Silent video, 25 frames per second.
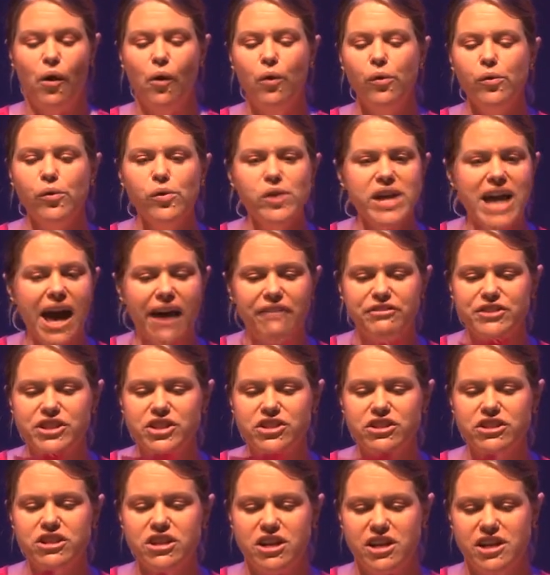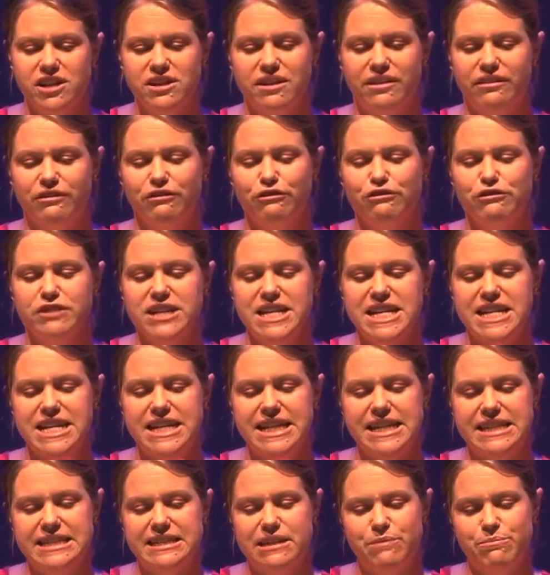all we have to do,
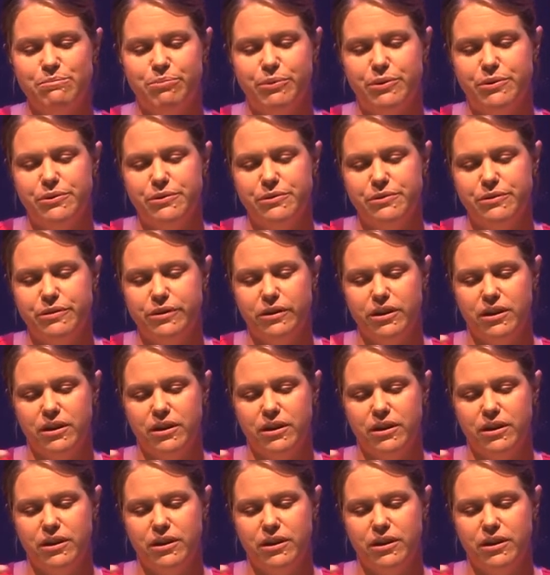really simple,